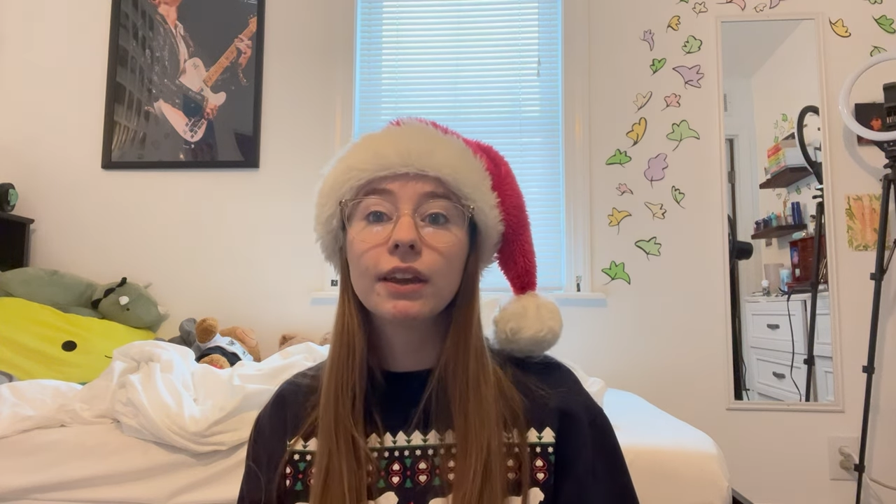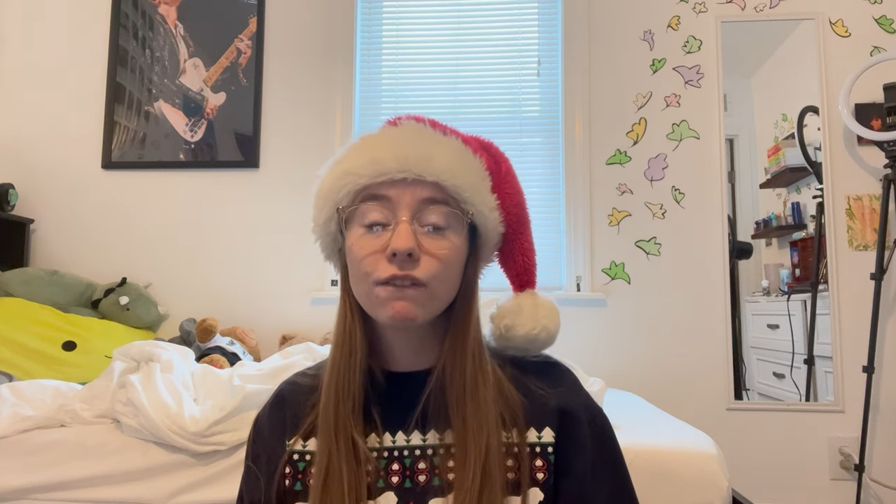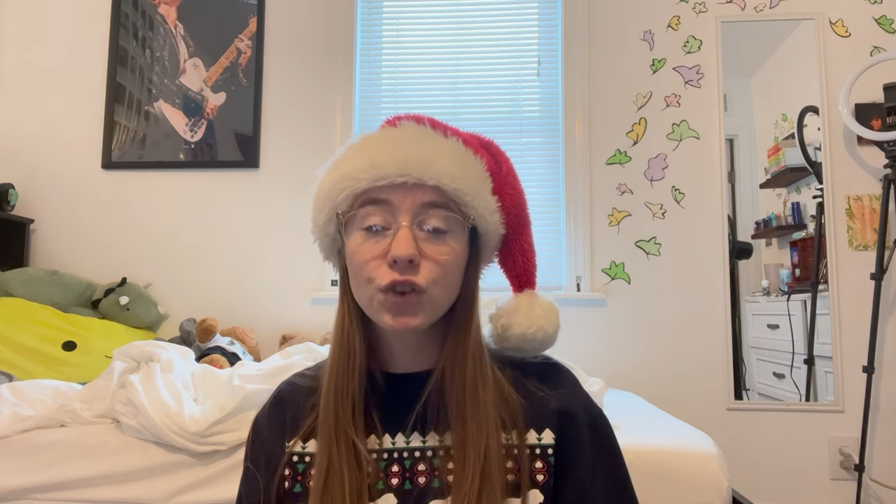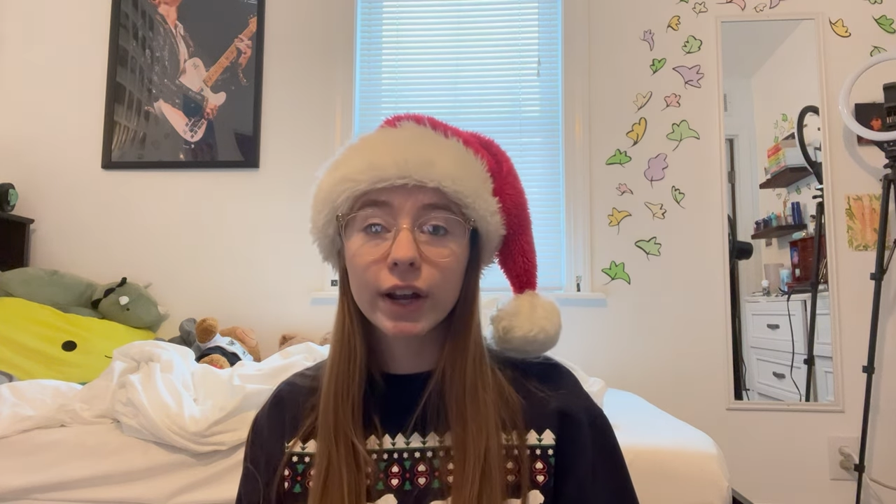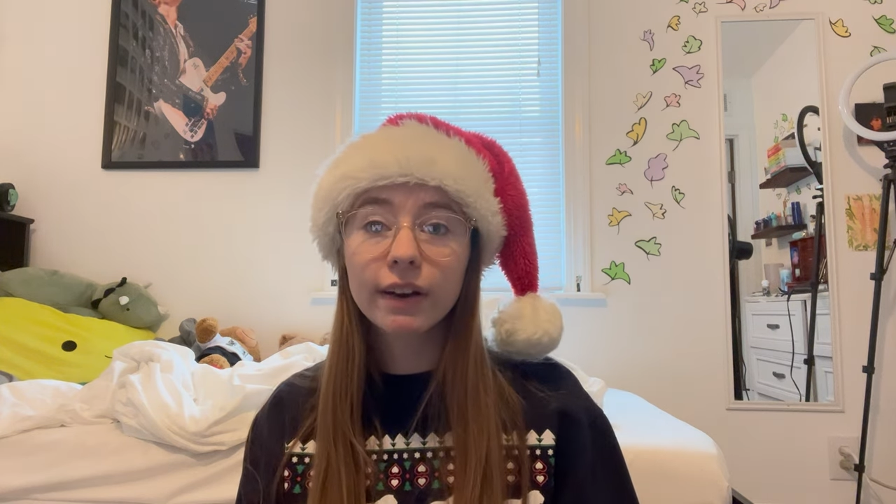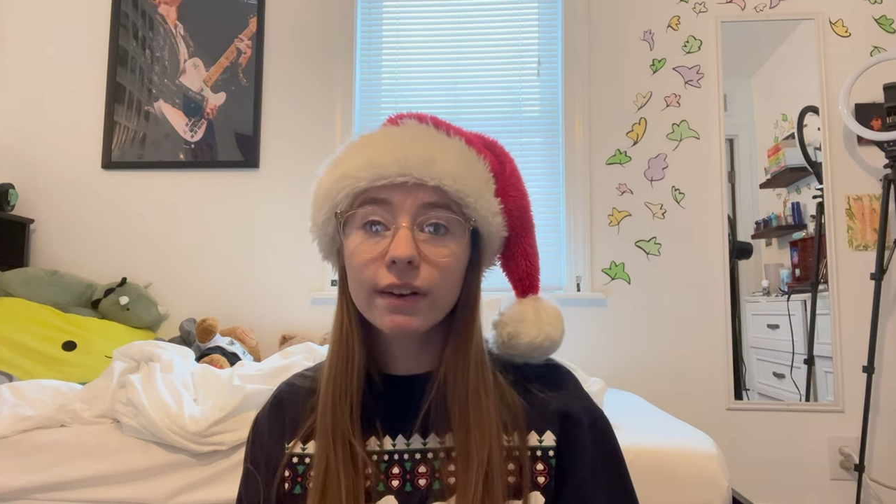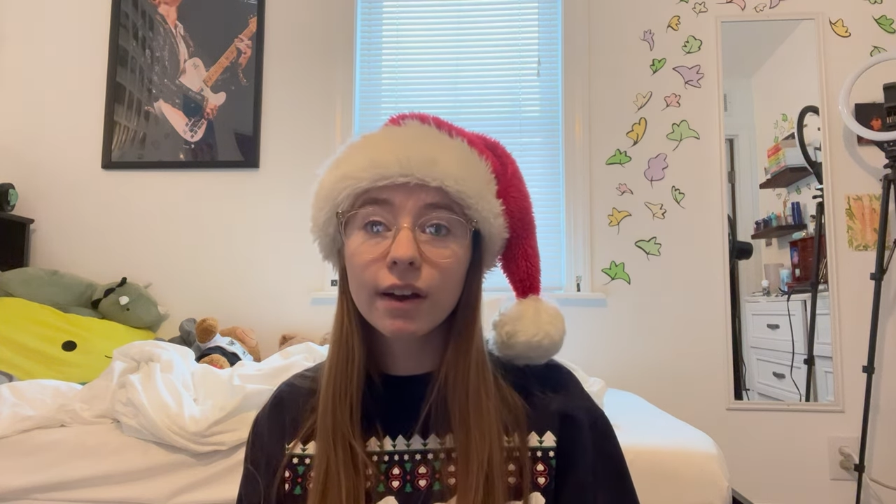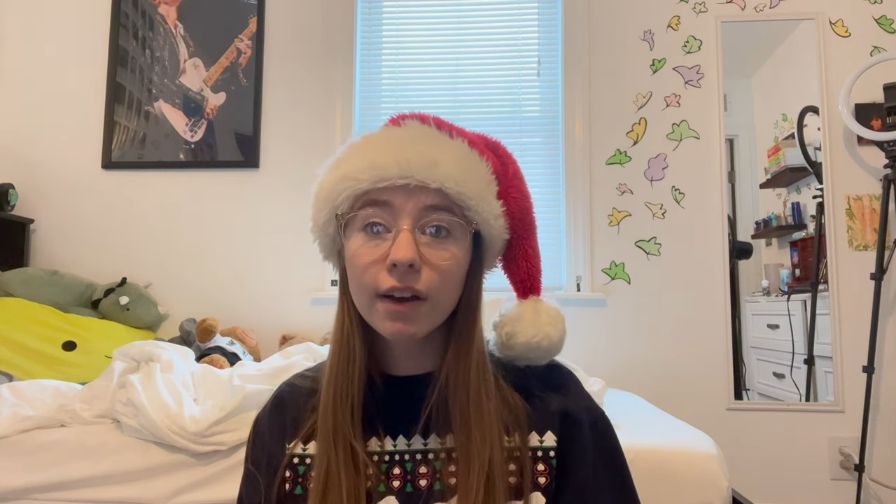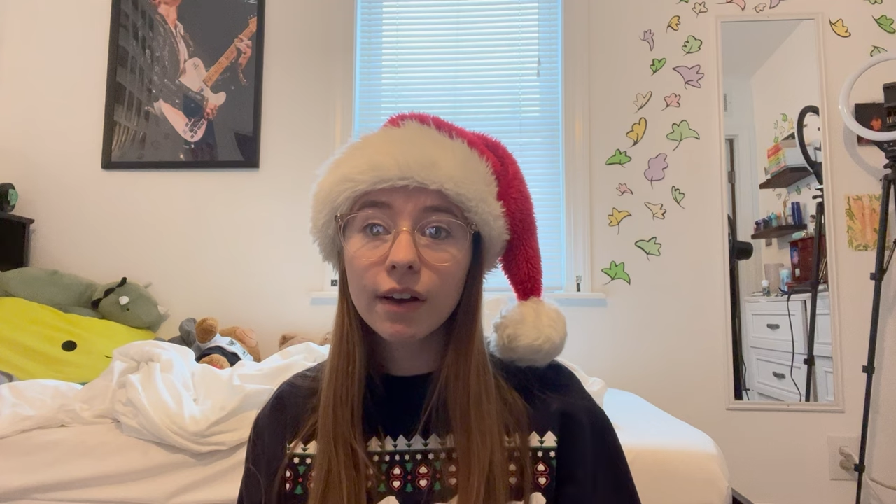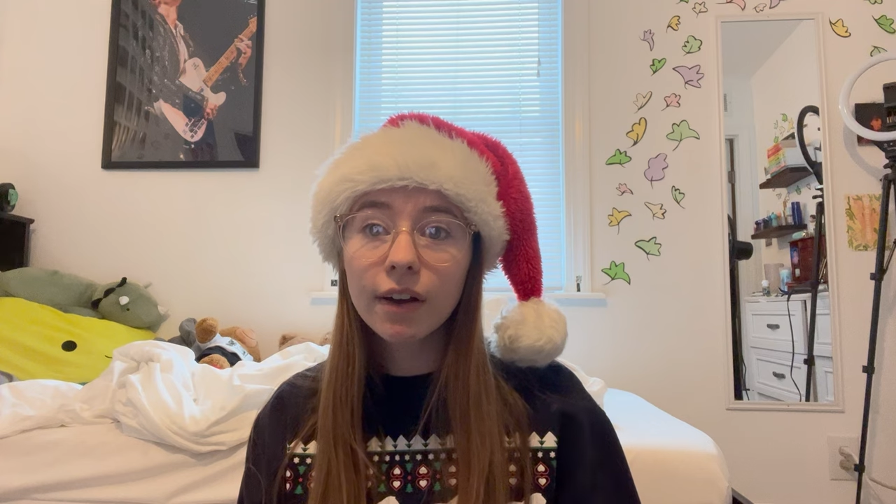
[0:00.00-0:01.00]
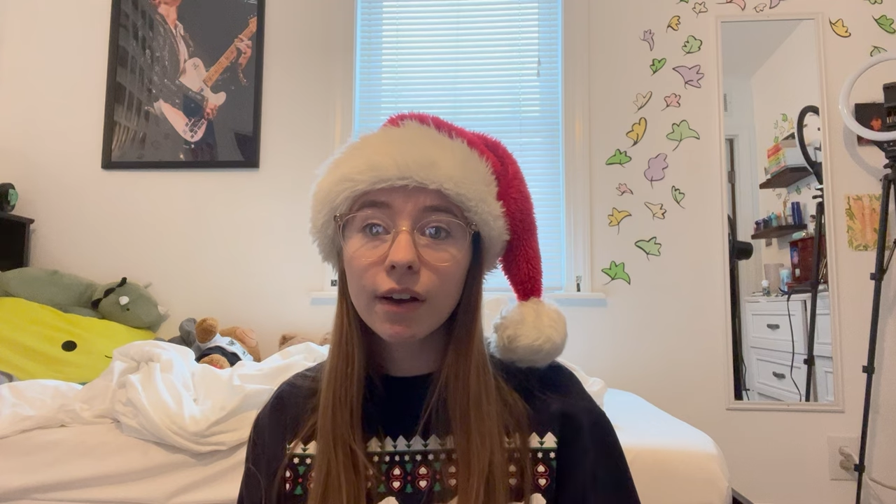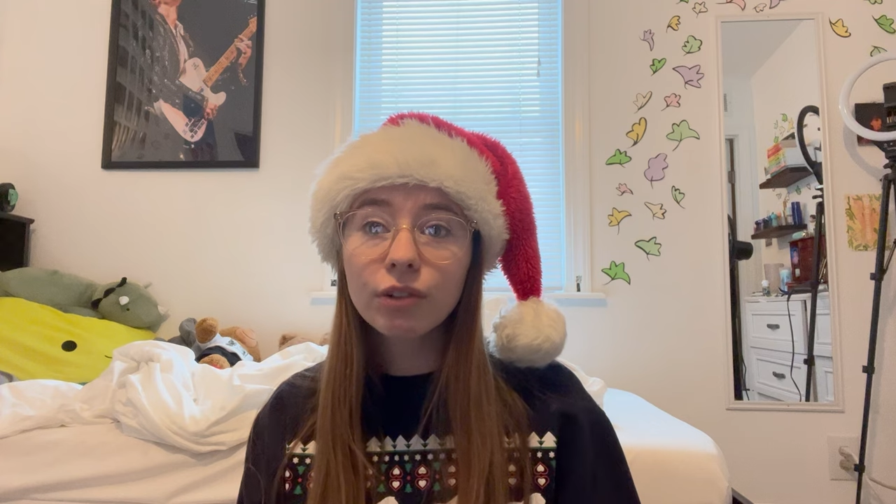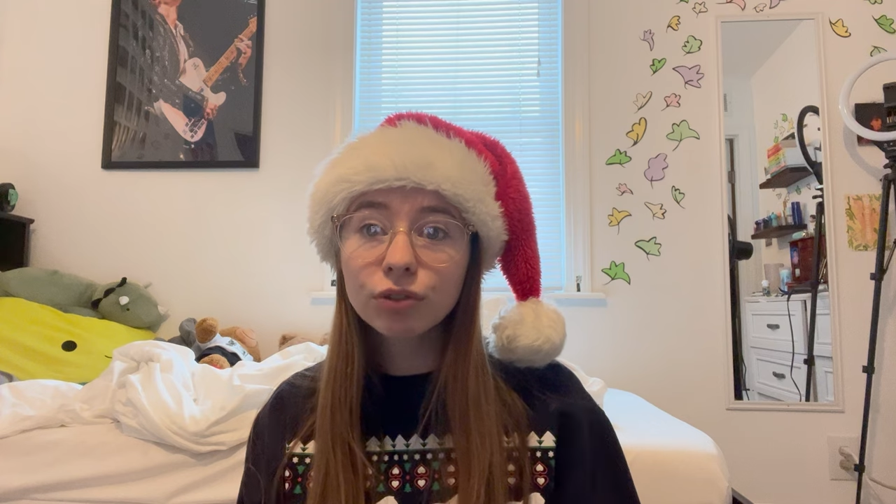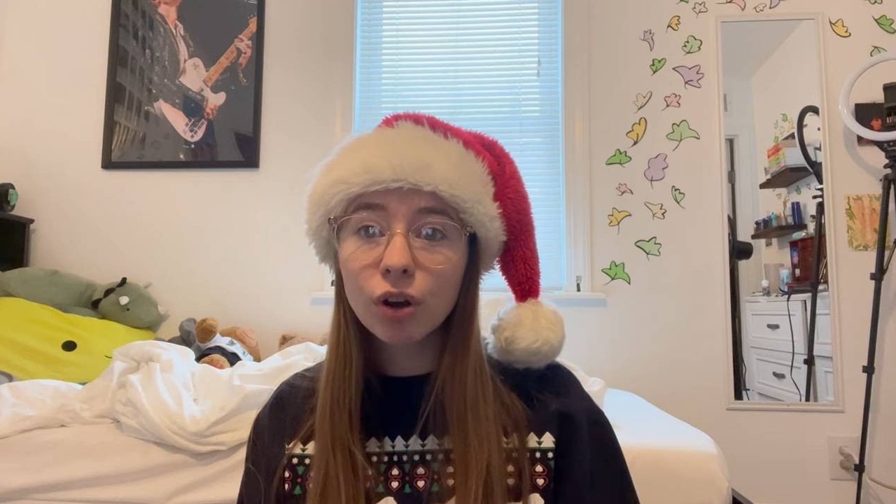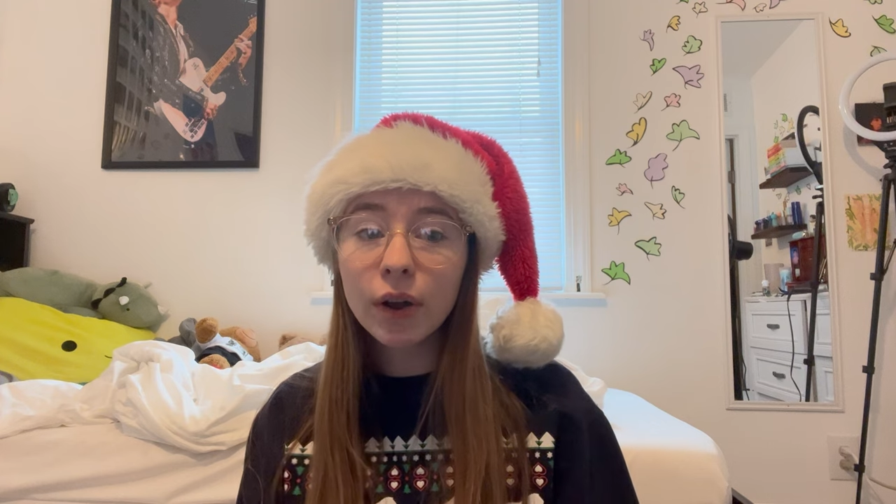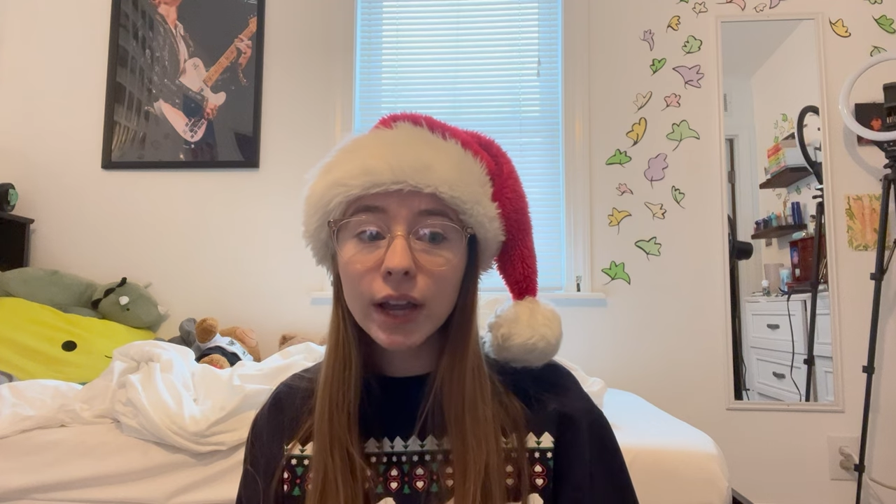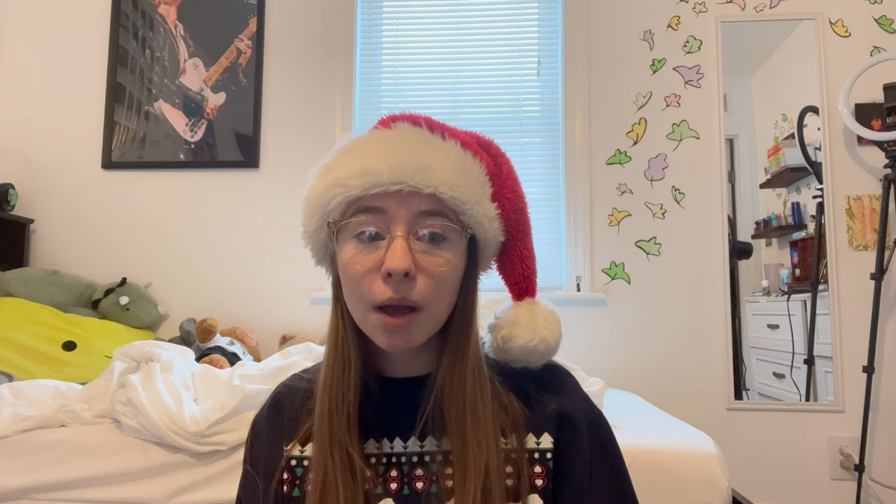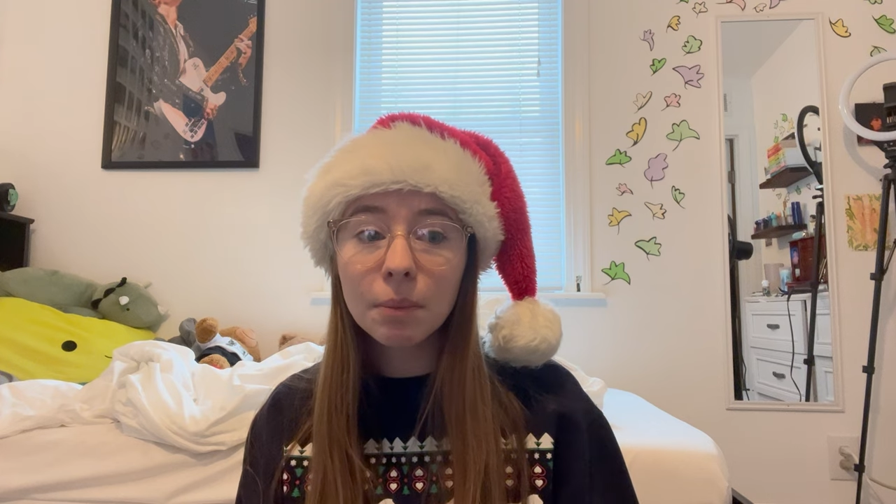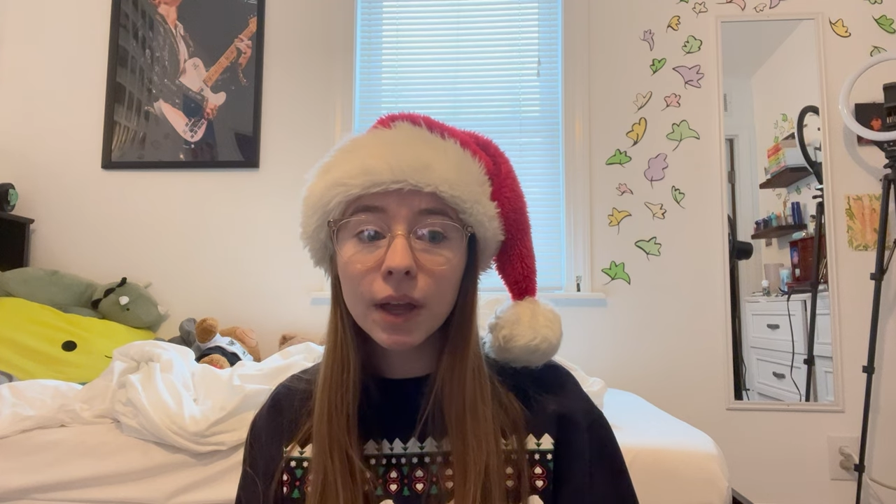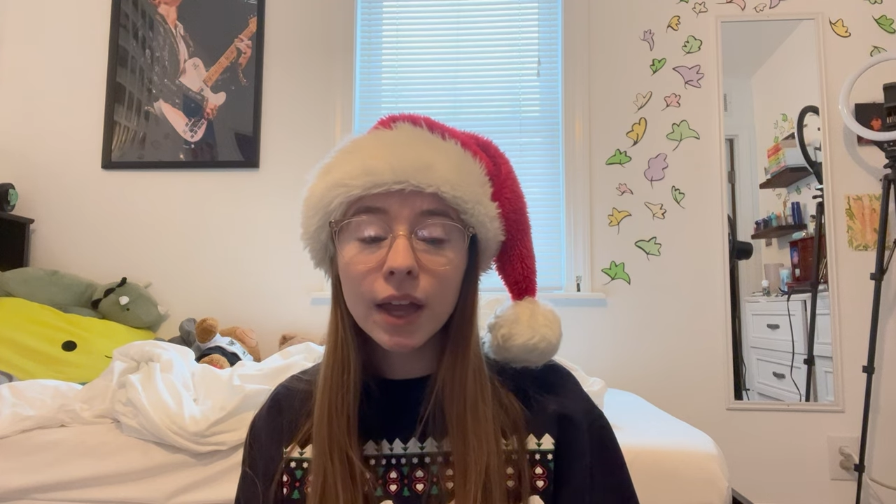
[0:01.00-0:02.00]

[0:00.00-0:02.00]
afraid of throwing up